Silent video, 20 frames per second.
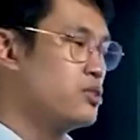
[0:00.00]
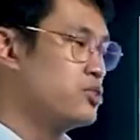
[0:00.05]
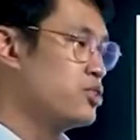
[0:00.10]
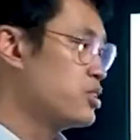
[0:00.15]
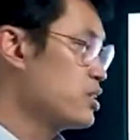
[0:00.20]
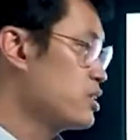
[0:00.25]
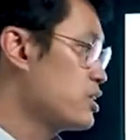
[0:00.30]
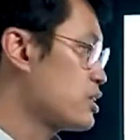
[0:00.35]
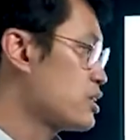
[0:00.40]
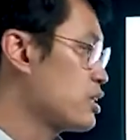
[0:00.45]

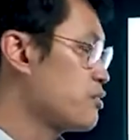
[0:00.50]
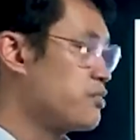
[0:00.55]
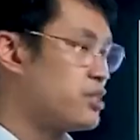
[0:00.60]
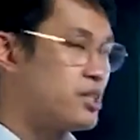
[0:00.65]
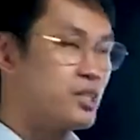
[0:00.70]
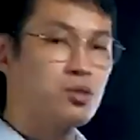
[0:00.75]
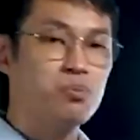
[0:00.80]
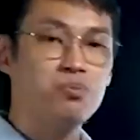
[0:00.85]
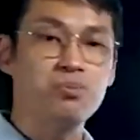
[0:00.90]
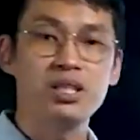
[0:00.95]
Jesus has
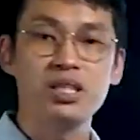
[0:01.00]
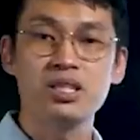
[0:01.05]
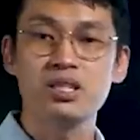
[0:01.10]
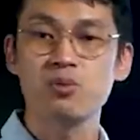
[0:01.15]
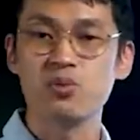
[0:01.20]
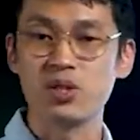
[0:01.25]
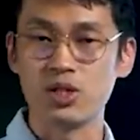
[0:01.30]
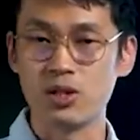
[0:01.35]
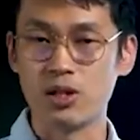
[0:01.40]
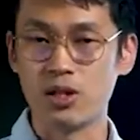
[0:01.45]
given us
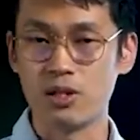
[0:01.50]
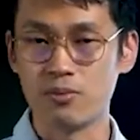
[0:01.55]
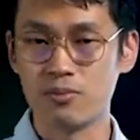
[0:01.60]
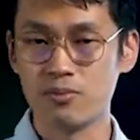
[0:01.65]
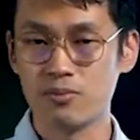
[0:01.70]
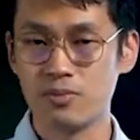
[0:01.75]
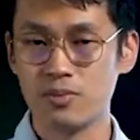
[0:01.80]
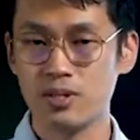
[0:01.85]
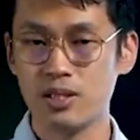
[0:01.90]
peace with God.